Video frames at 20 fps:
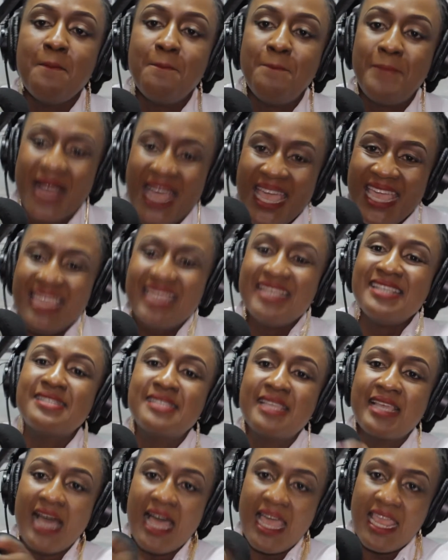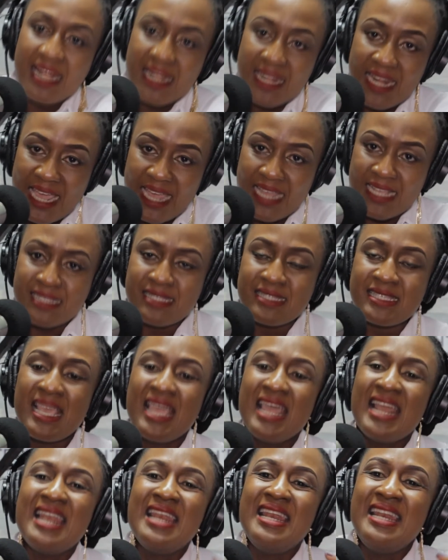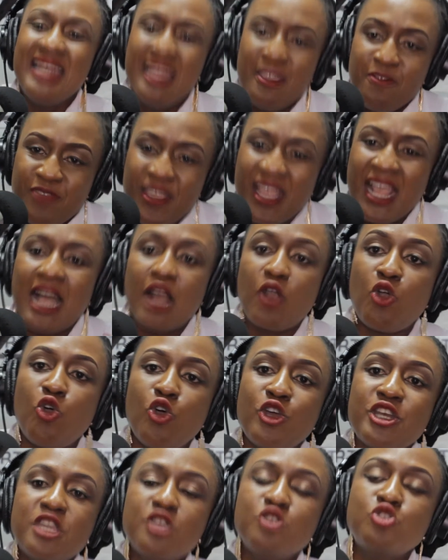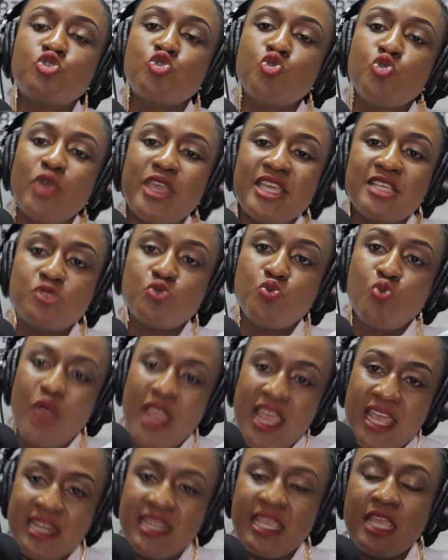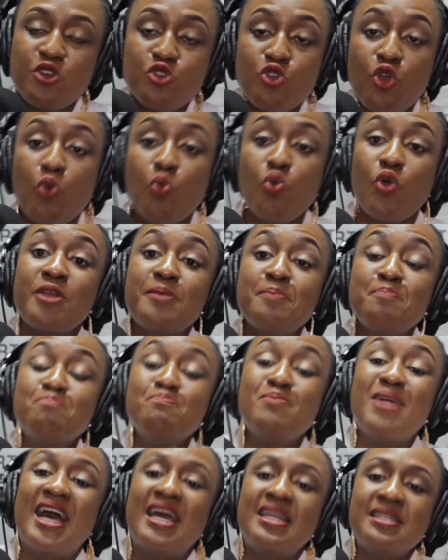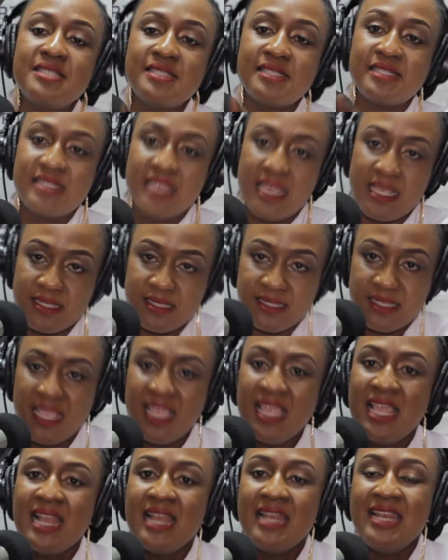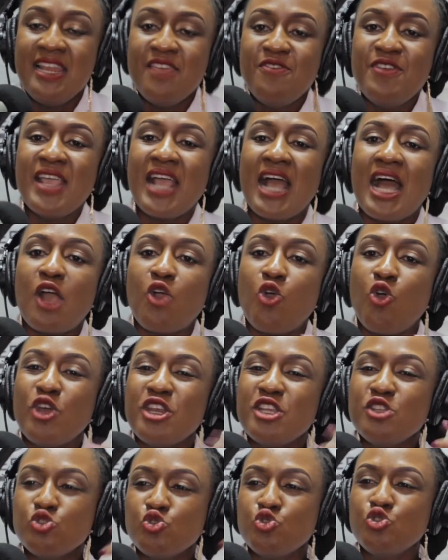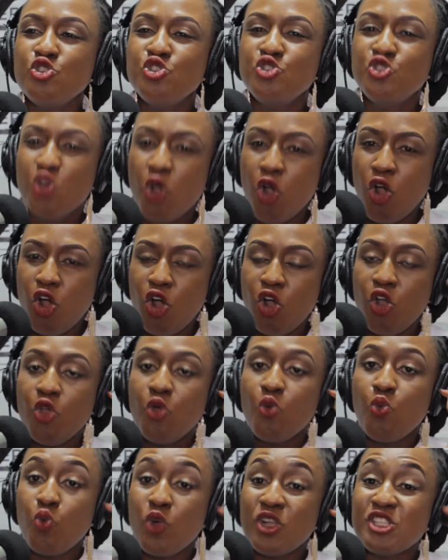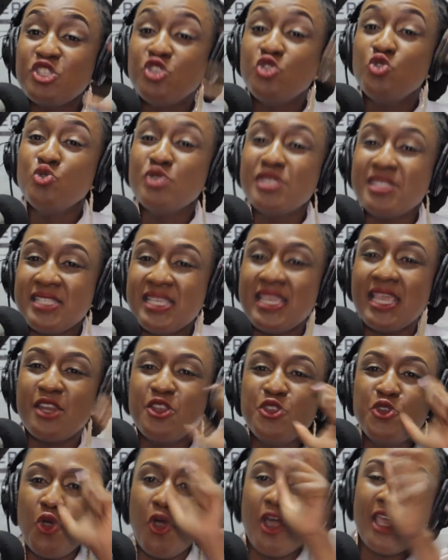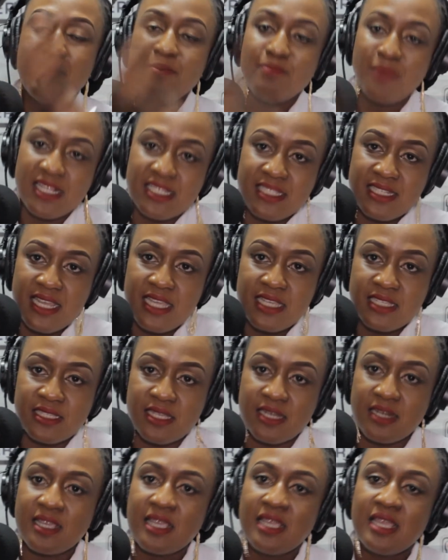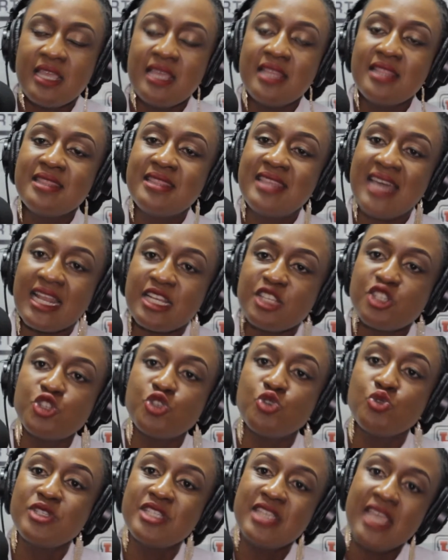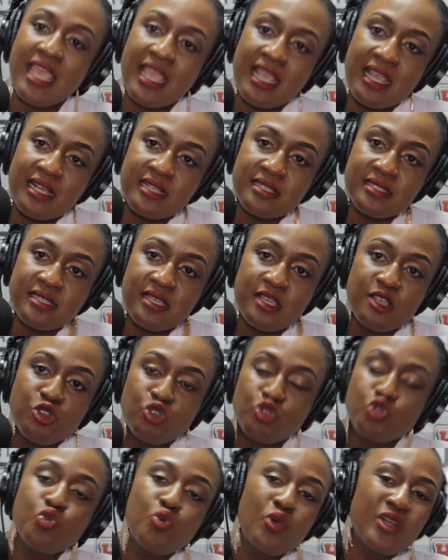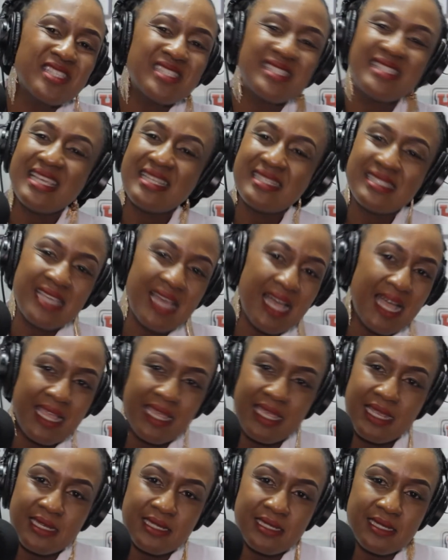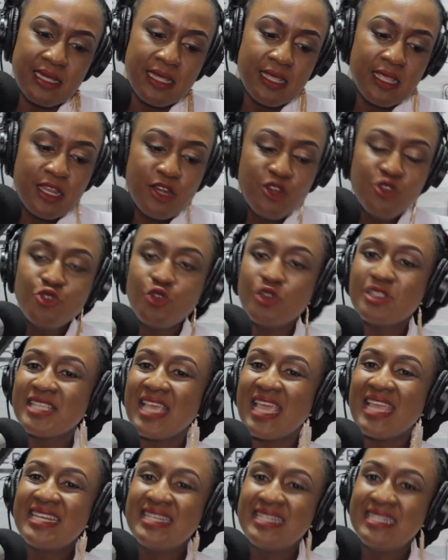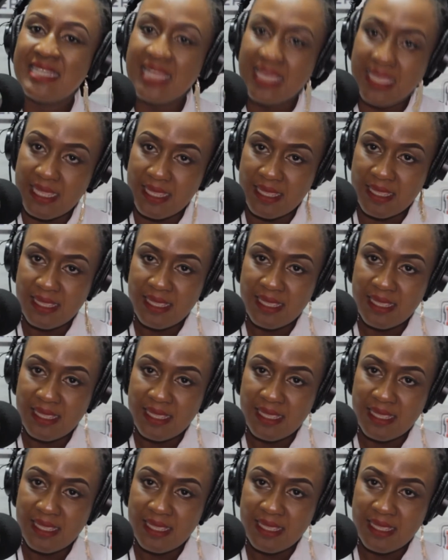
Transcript: by his guidelines, living according to his word and not what man says, living according to what you see and your imagination. That should take us towards the target, not a day.